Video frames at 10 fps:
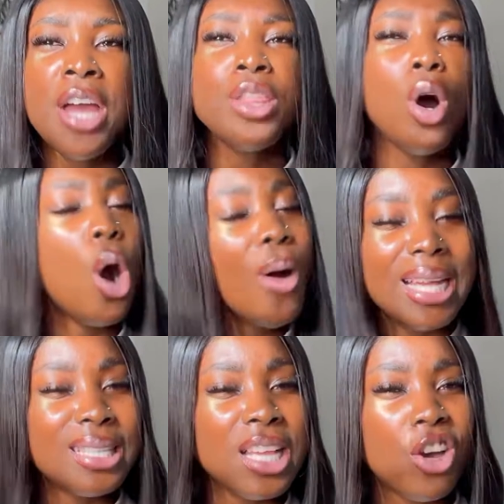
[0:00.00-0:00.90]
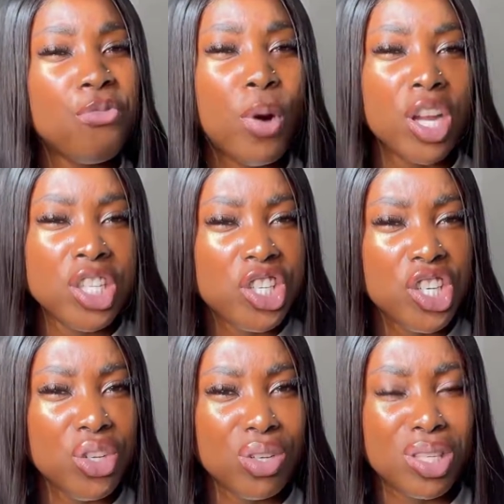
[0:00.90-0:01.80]
The whole essence of
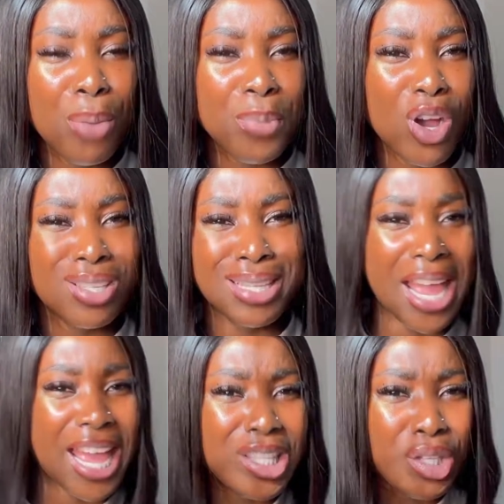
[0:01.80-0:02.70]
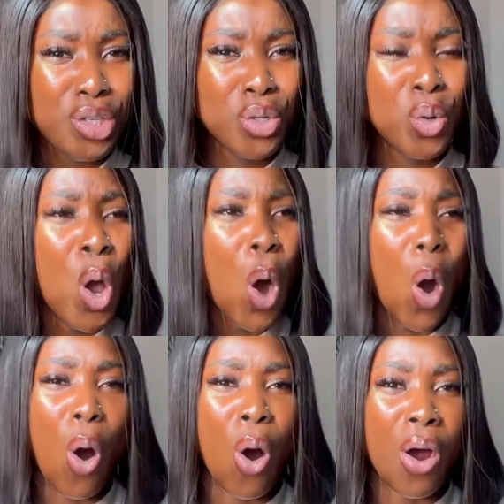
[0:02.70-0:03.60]
punishing you is not because they hate you
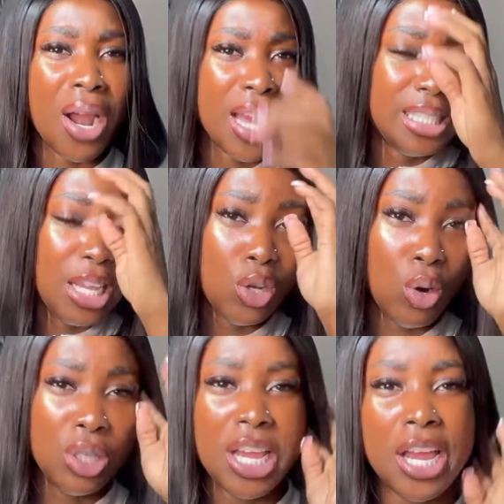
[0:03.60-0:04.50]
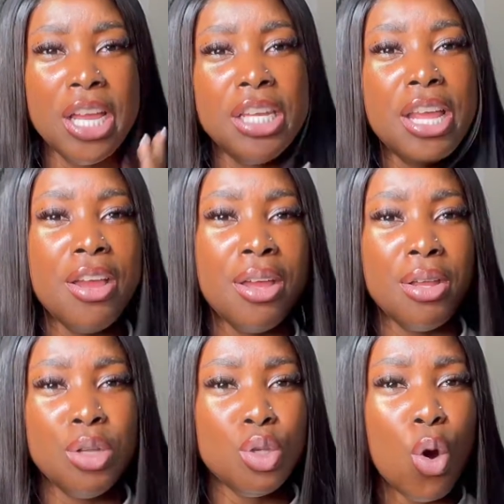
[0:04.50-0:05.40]
or they
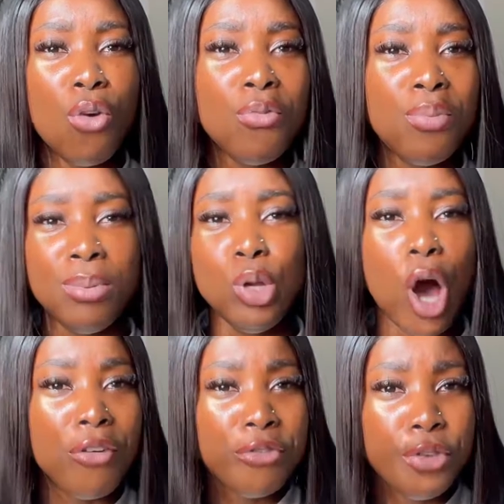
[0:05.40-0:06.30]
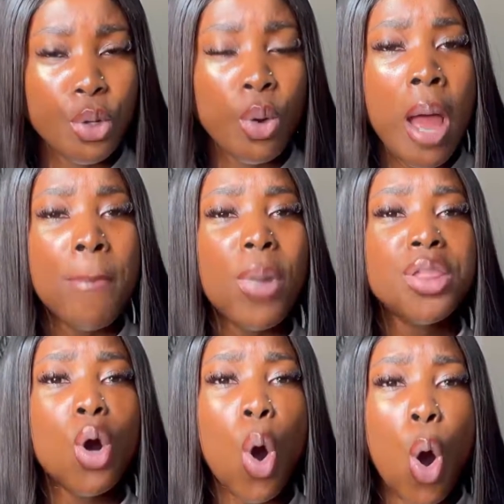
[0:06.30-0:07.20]
don't love you, but
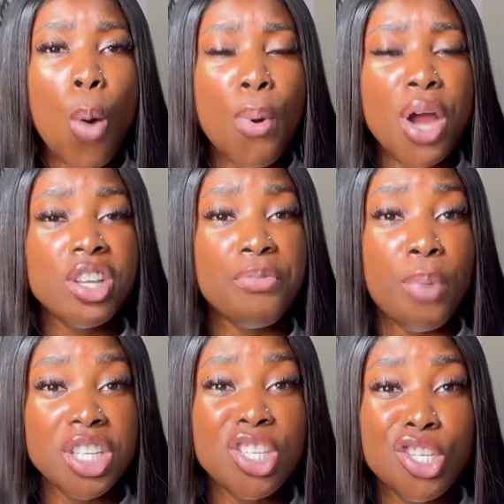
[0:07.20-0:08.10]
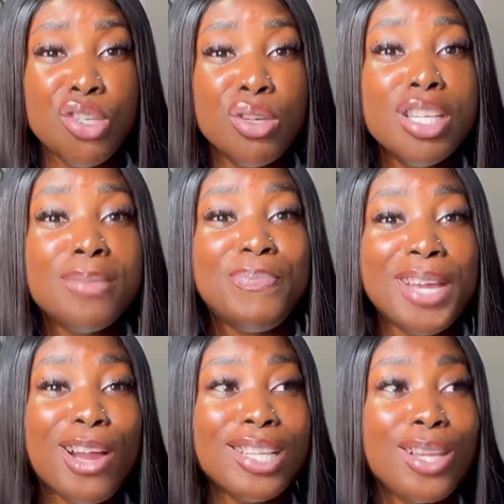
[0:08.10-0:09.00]
the whole point of punishing you is
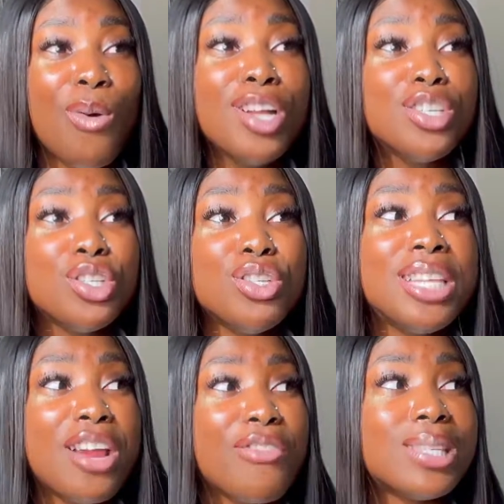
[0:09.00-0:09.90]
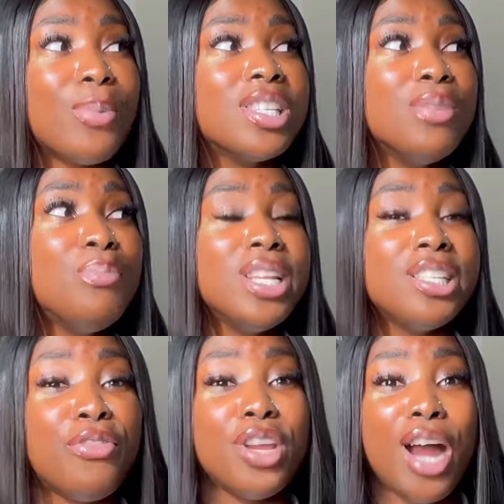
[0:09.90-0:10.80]
because they want you to take
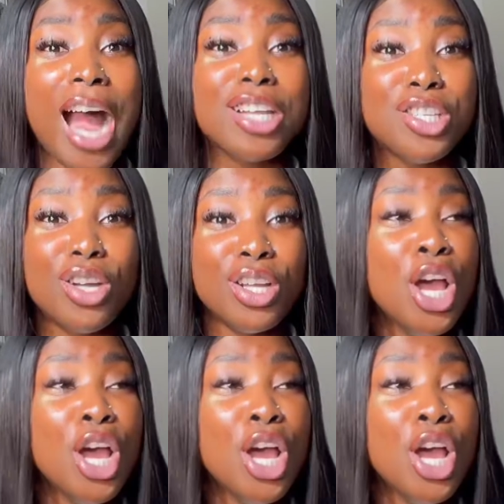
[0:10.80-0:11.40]
responsibility for your action,